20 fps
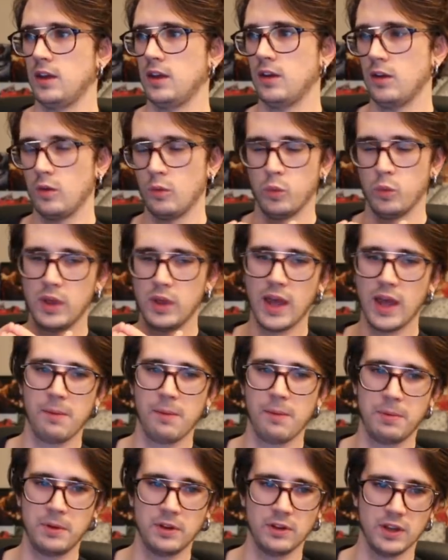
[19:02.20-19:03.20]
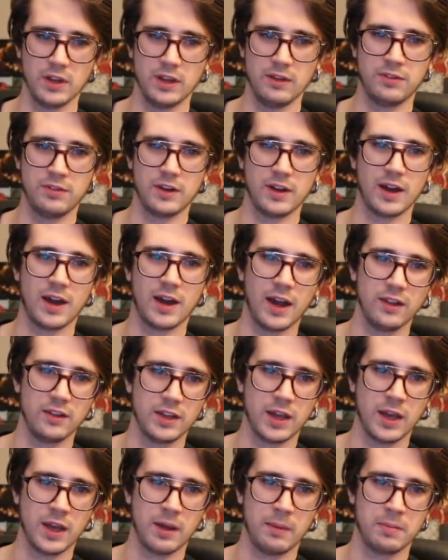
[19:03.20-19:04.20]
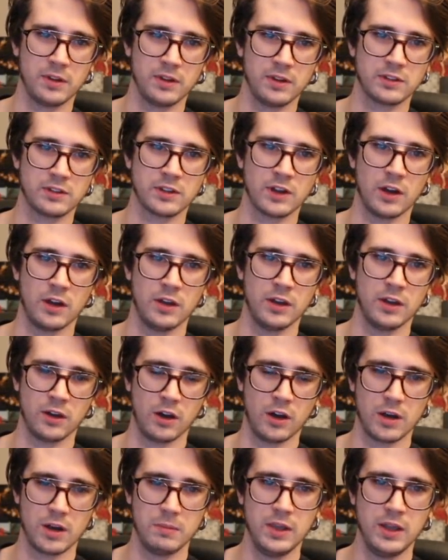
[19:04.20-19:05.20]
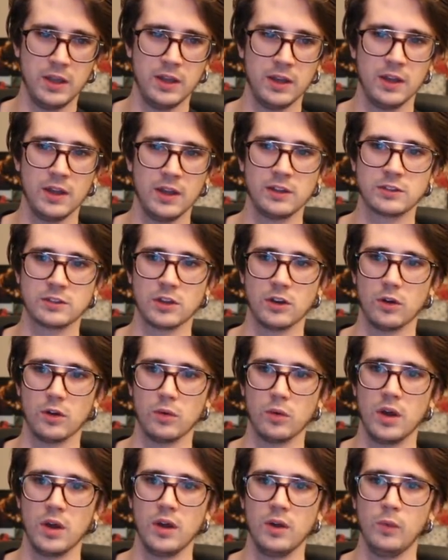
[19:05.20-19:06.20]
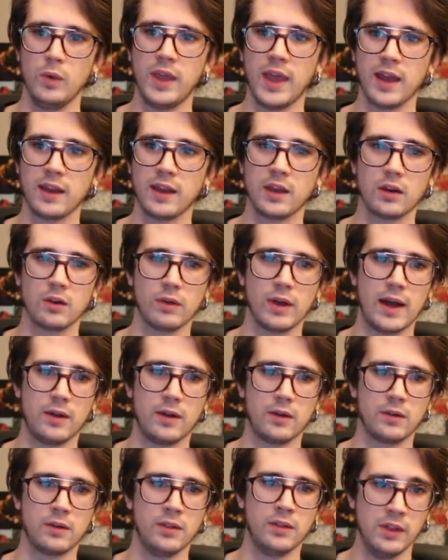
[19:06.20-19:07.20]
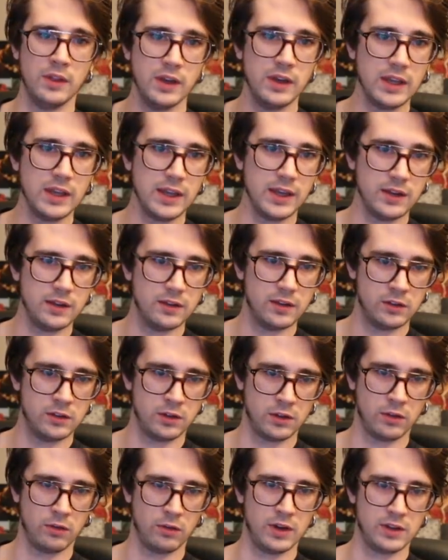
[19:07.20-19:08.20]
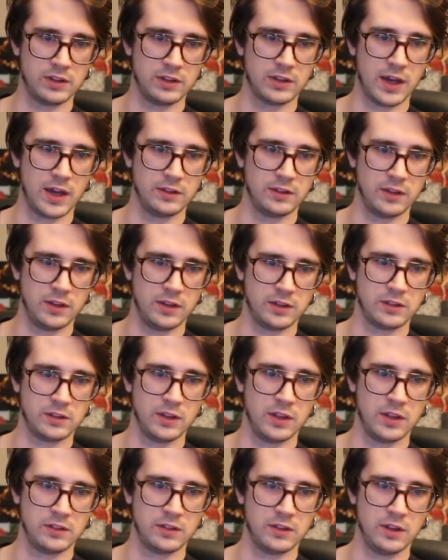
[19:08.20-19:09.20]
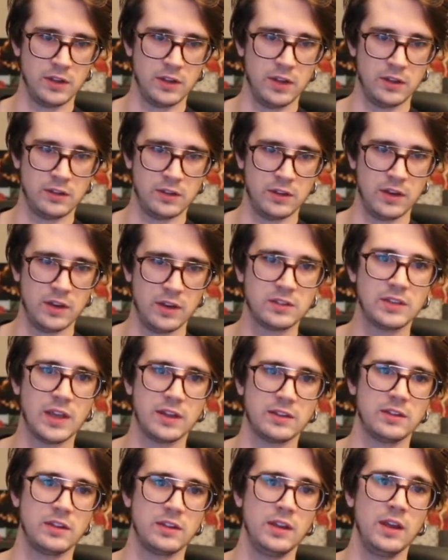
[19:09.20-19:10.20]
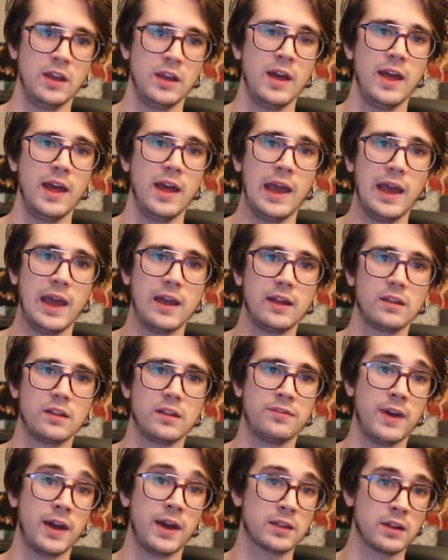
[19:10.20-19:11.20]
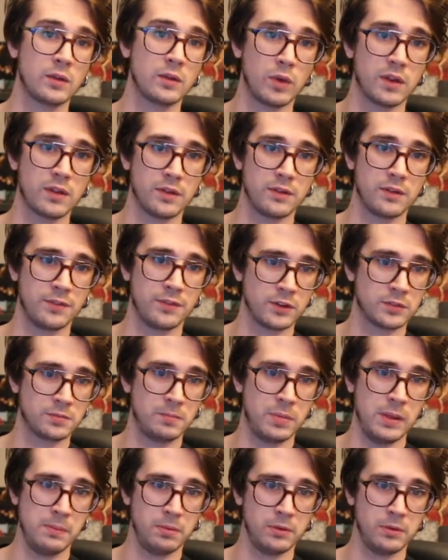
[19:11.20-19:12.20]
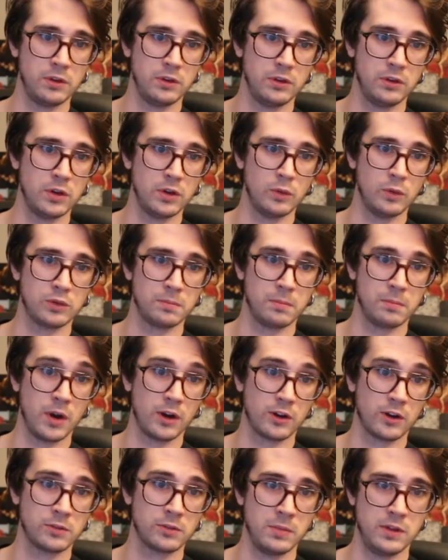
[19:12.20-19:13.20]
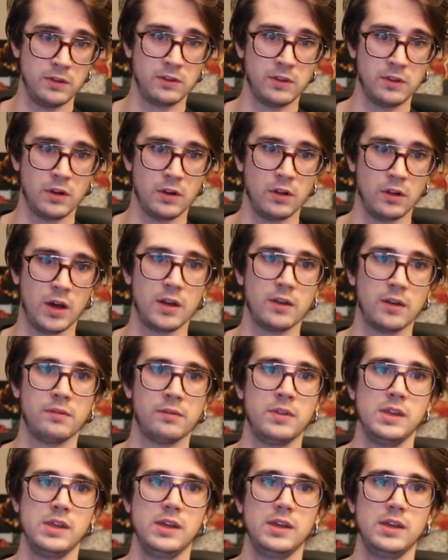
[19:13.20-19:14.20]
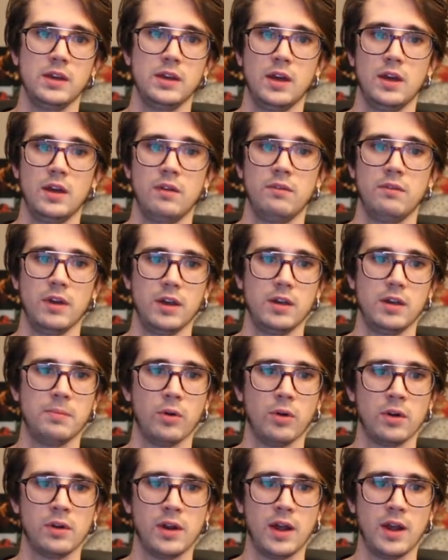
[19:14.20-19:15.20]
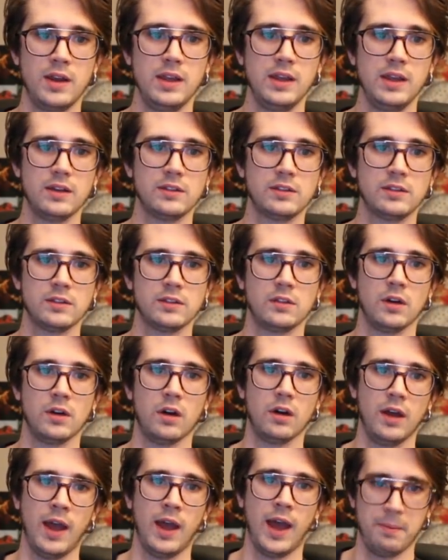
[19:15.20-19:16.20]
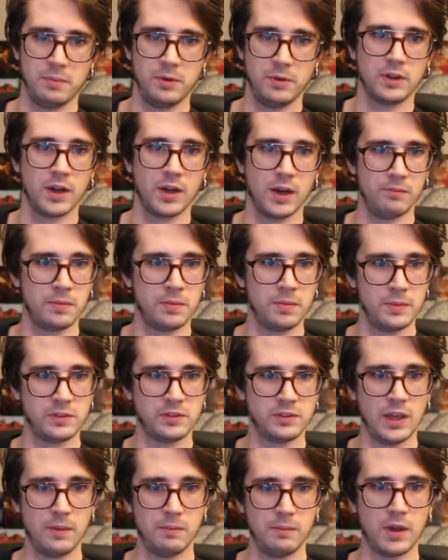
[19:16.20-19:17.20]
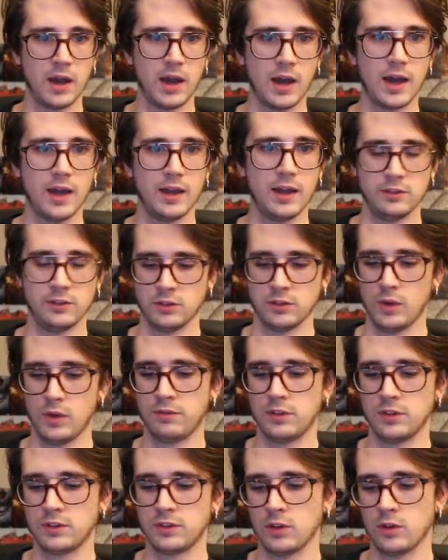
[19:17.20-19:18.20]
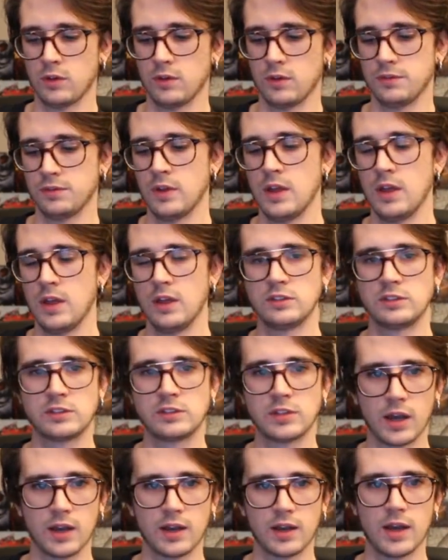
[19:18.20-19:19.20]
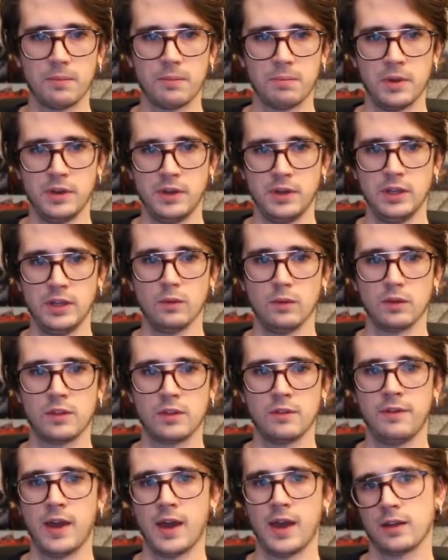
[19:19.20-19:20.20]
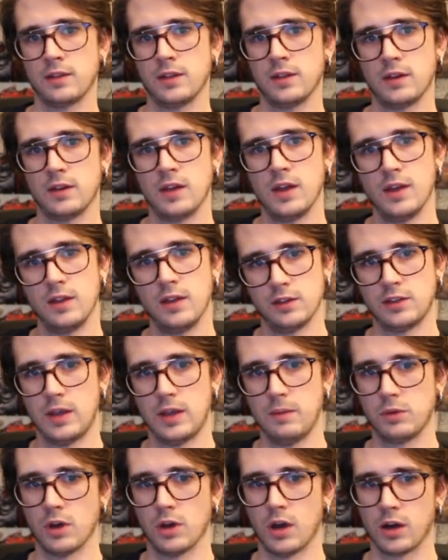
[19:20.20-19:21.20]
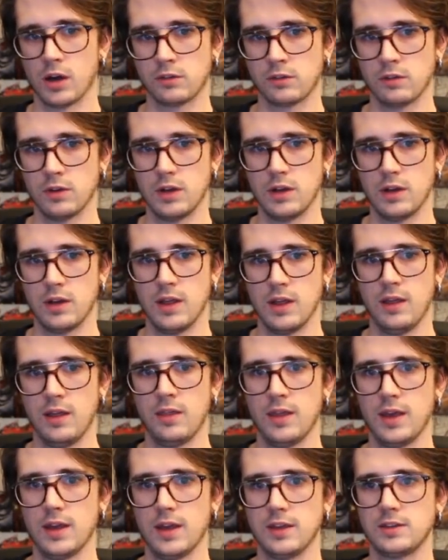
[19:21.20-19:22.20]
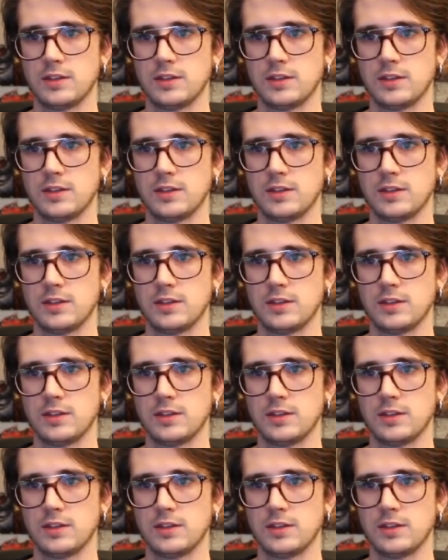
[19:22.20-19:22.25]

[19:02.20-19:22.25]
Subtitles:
we happen to live in a highly capitalist economy, so we can't get around the need to criticize it. It's a necessity. And the fact that one of the first people to do it was Marx means that a lot of the very important ideas happen to come from the same guy. And so we have to sort of suck it up and deal with the fact that the same doctrine that